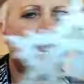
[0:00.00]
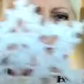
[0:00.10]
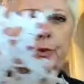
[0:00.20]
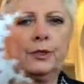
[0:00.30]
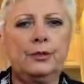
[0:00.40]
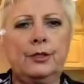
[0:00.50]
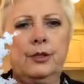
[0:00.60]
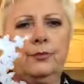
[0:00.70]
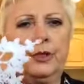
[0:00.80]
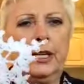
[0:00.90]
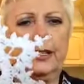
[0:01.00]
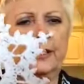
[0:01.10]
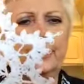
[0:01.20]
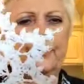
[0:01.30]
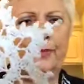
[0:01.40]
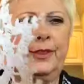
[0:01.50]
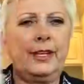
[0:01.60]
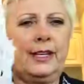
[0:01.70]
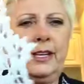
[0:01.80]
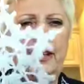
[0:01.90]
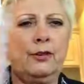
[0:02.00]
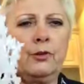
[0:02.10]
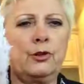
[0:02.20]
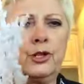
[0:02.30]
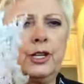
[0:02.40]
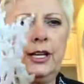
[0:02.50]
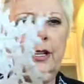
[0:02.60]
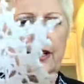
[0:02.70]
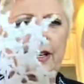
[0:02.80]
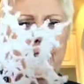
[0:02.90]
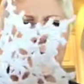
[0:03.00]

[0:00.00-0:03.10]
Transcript: whoops, snowflakes that he crocheted.